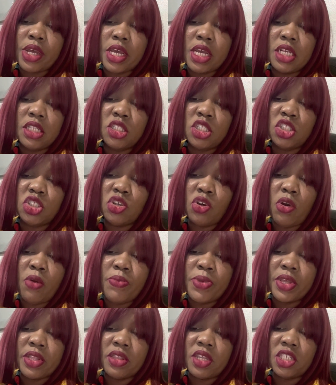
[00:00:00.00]
in
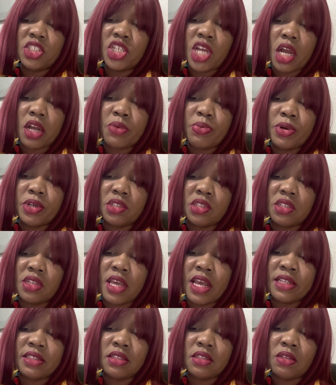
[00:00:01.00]
determining the jackpot's
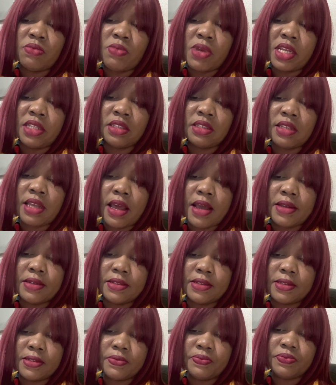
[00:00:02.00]
estimate
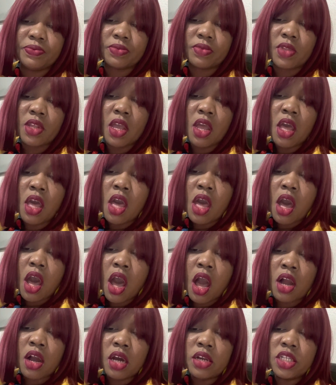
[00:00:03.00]
size.
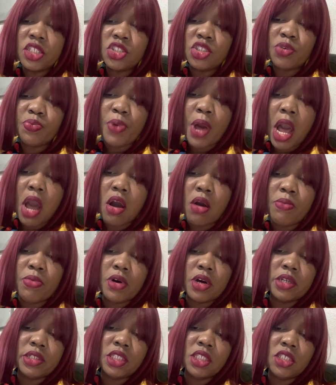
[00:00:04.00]
According to
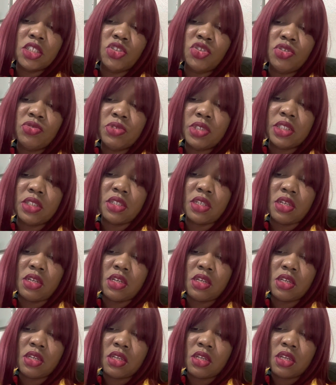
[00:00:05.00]
Powerball, the
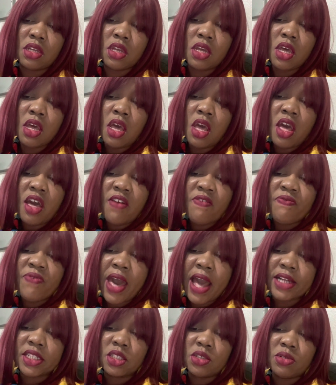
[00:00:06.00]
annuity
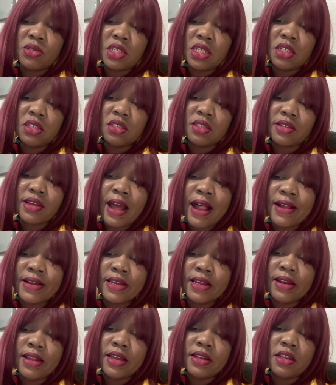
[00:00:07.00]
factor is
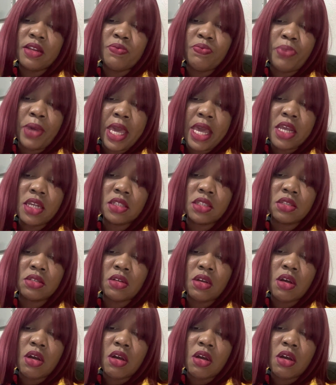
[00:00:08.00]
calculated based